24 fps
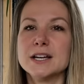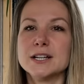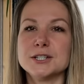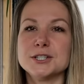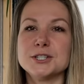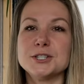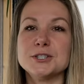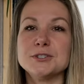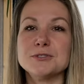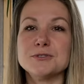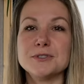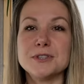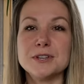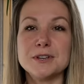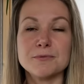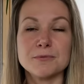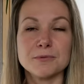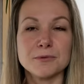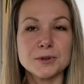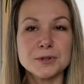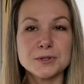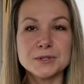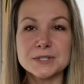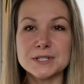to the
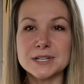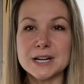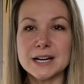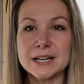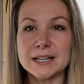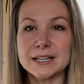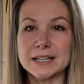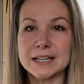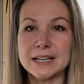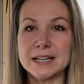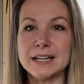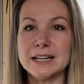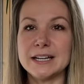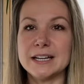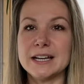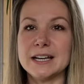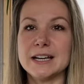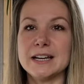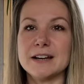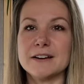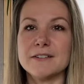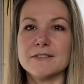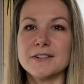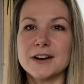roots not getting
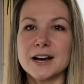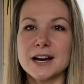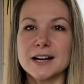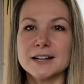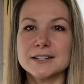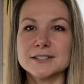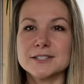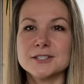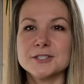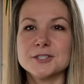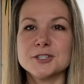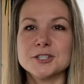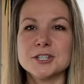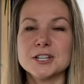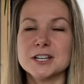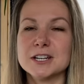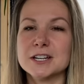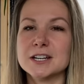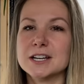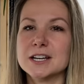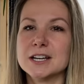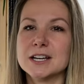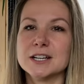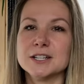enough
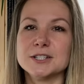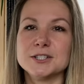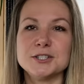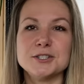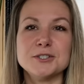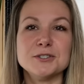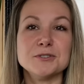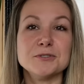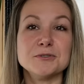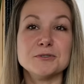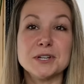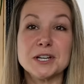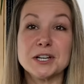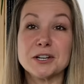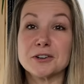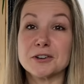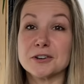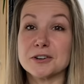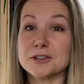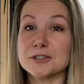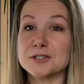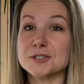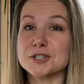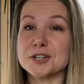oxygen, to
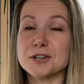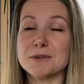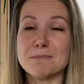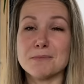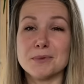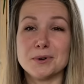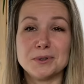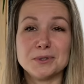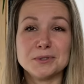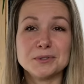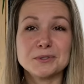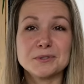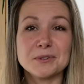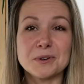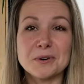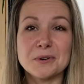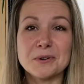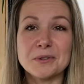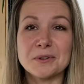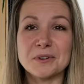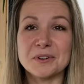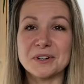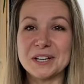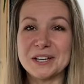encouraging mold
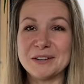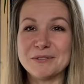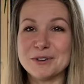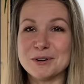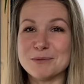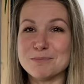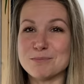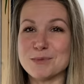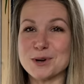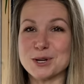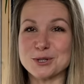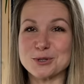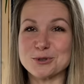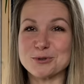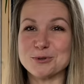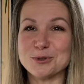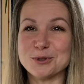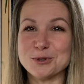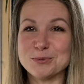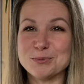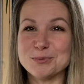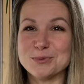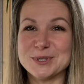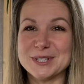growth or even
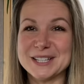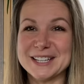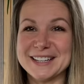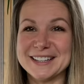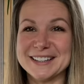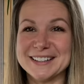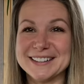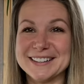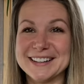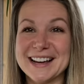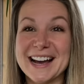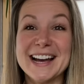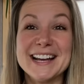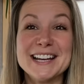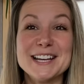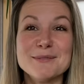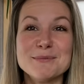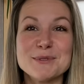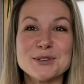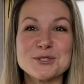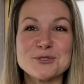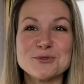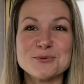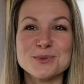mushrooms. And I get
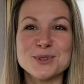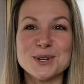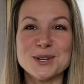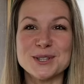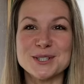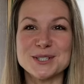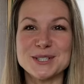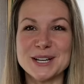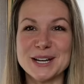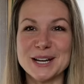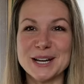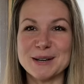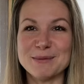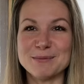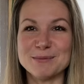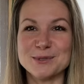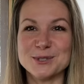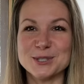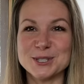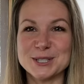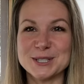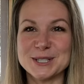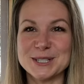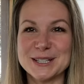mushrooms all the time,
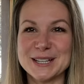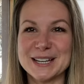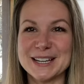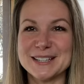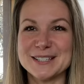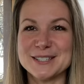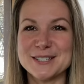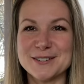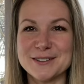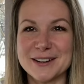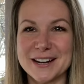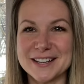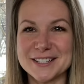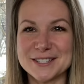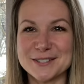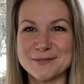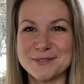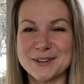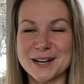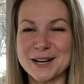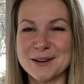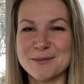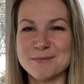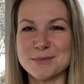just in case you guys have
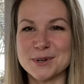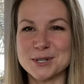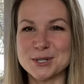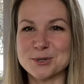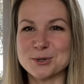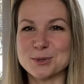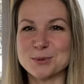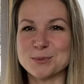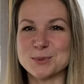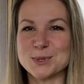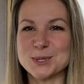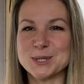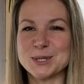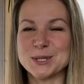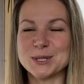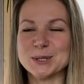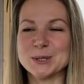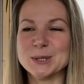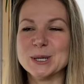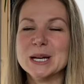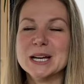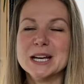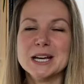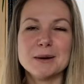gotten mushrooms
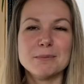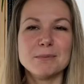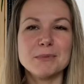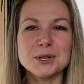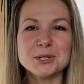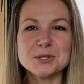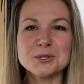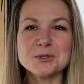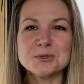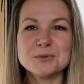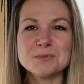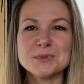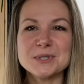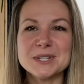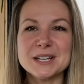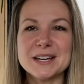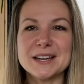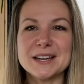too. Mushrooms